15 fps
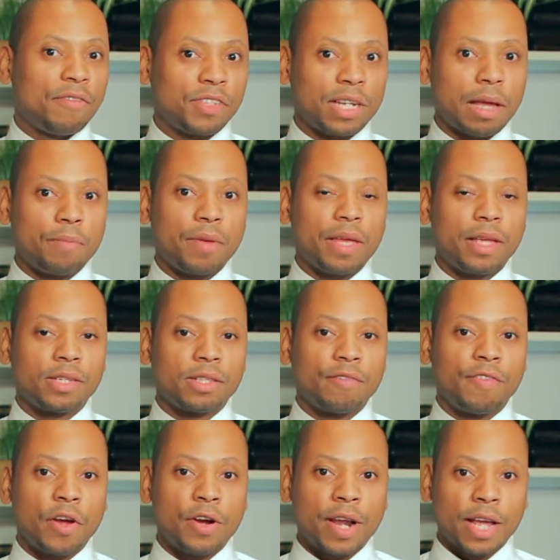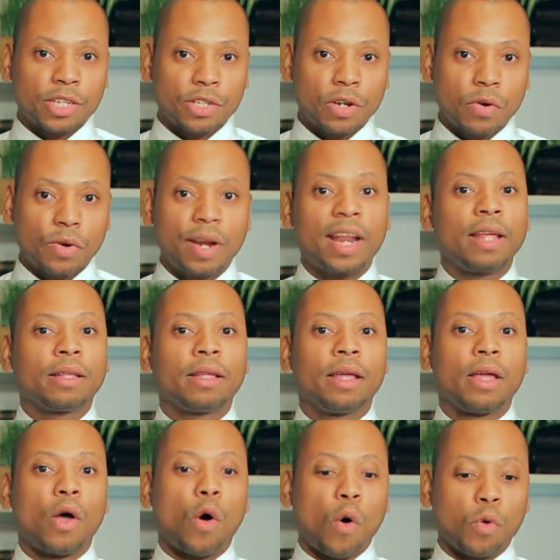step is the very next note, and
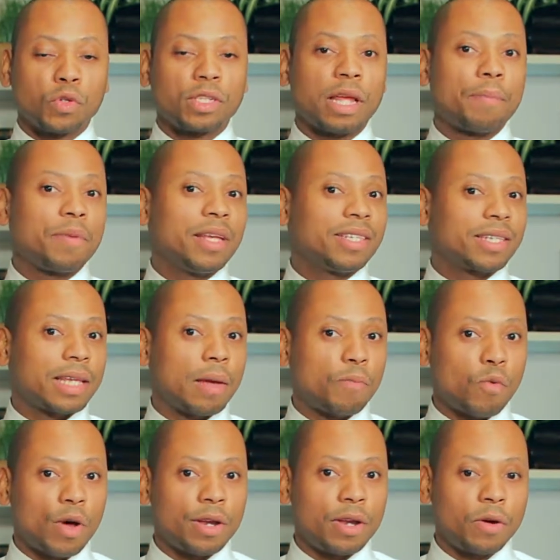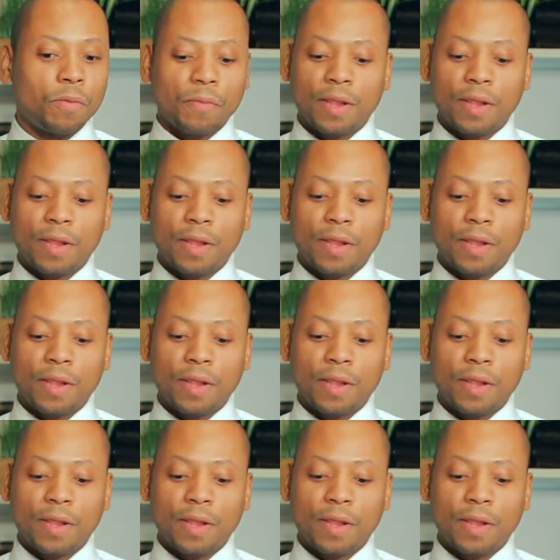whole step is skip 1 note.